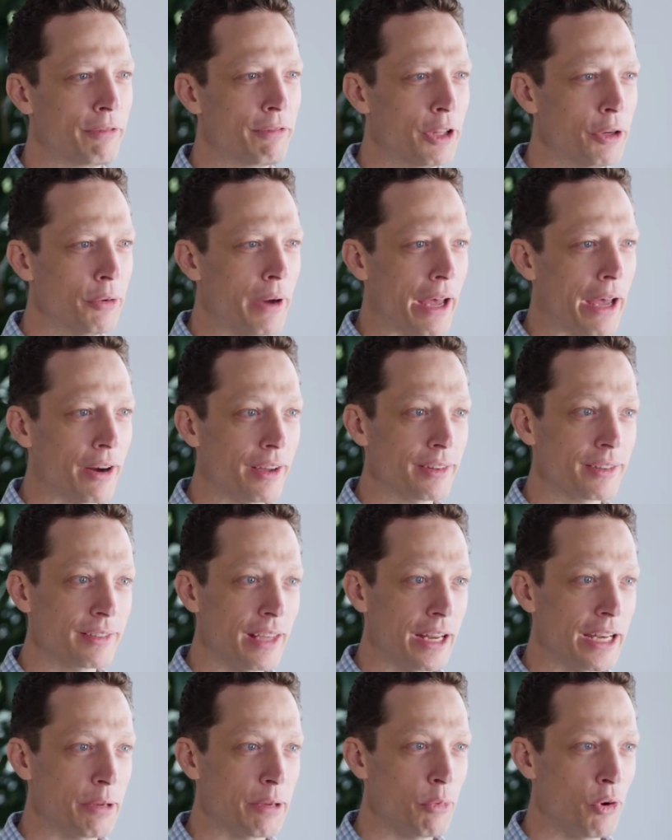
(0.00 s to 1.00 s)
We flew out on
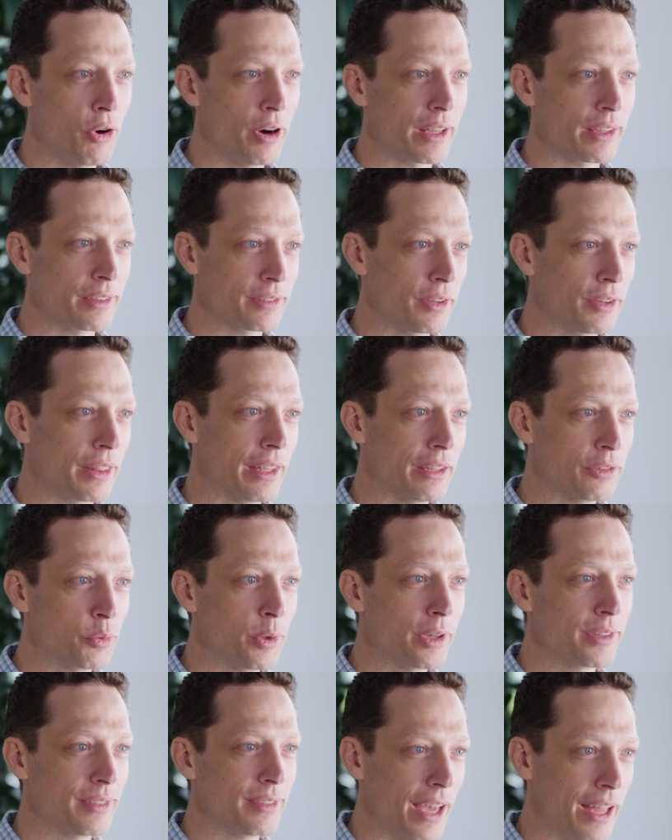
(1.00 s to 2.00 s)
Sunday morning, so
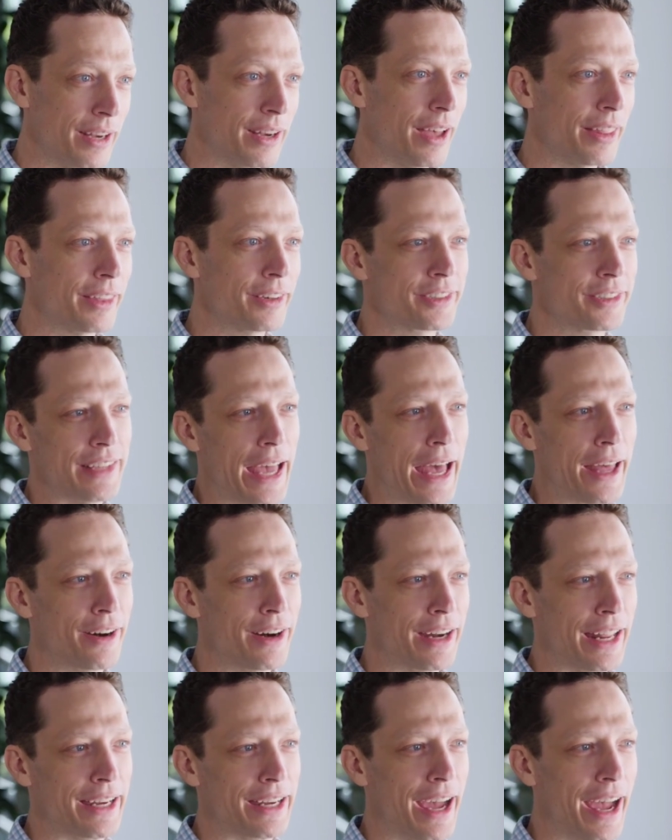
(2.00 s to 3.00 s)
this was another
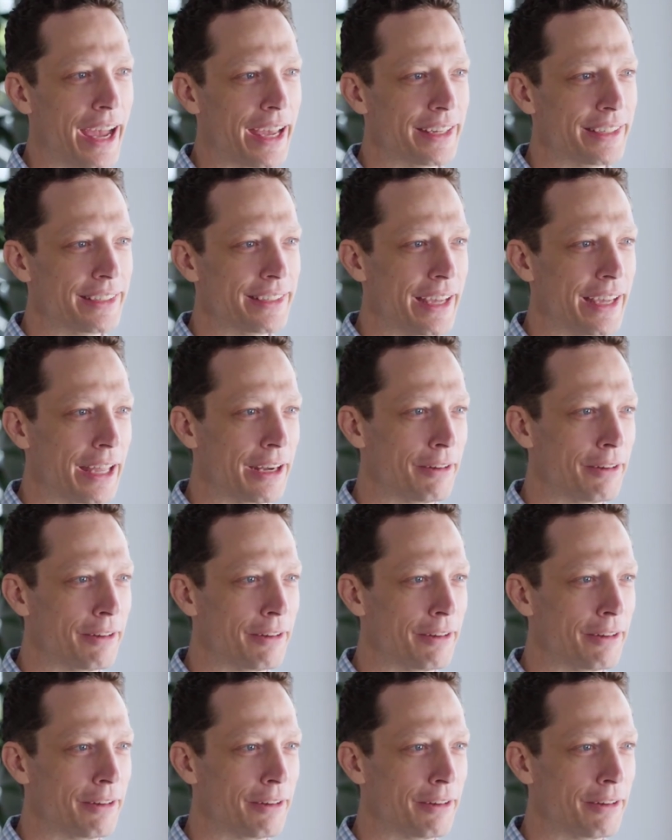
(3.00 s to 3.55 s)
Saturday night,